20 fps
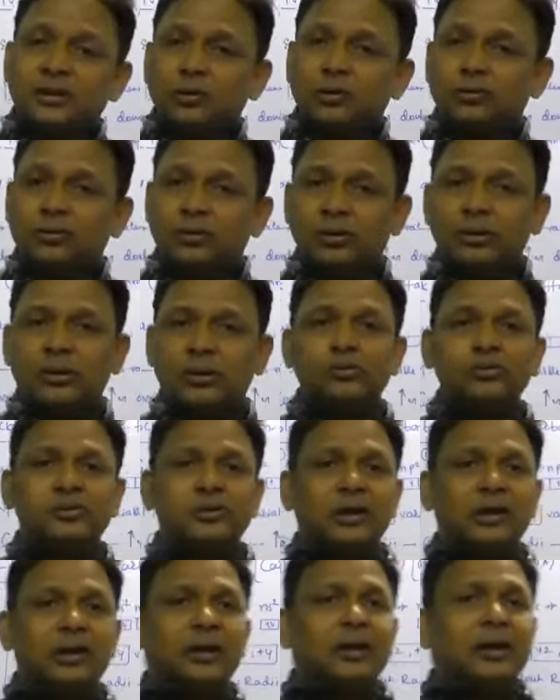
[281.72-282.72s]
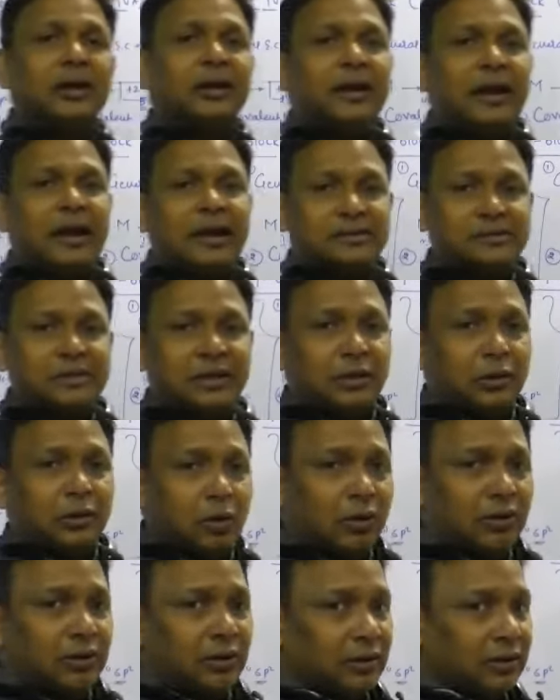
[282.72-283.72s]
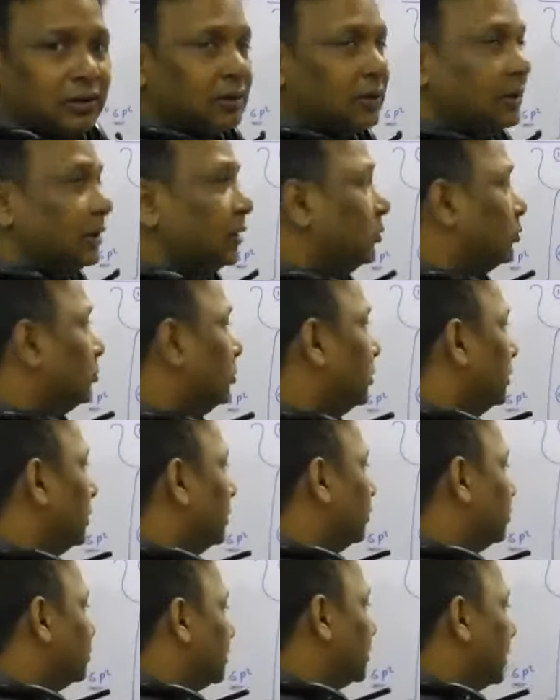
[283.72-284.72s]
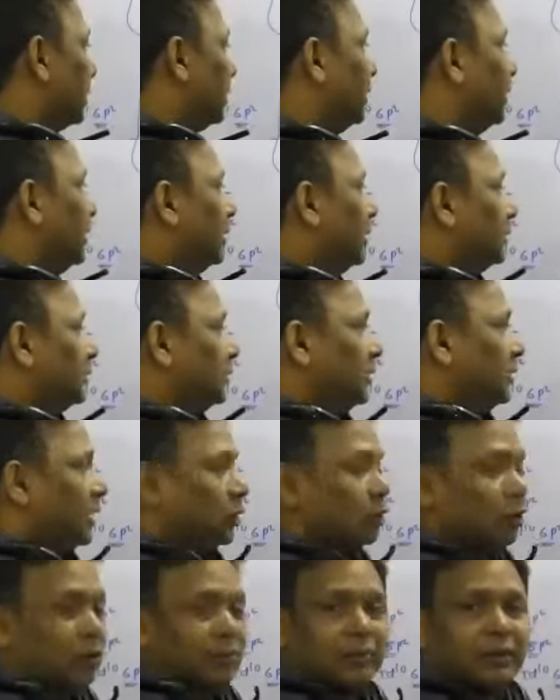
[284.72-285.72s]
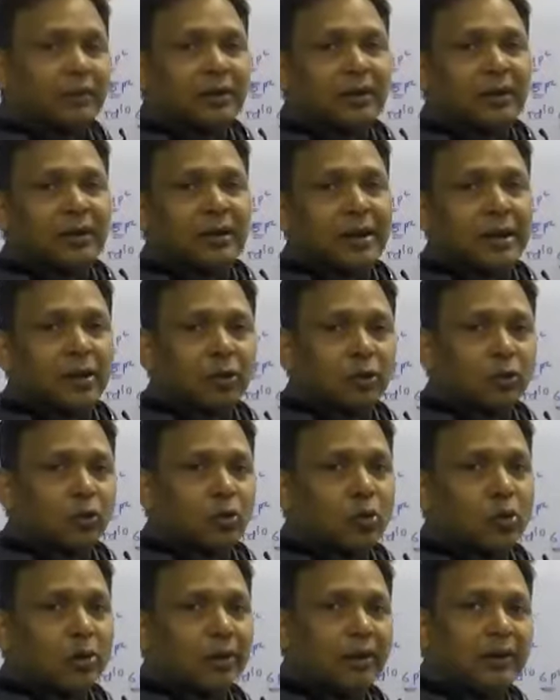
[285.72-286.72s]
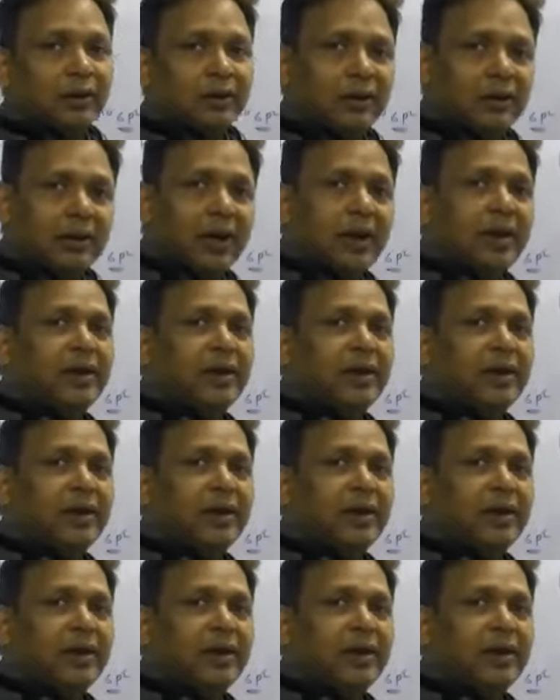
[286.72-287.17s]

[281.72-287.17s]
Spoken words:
the new shell. As the electron entered into the new shell, their atomic radii or covalent radii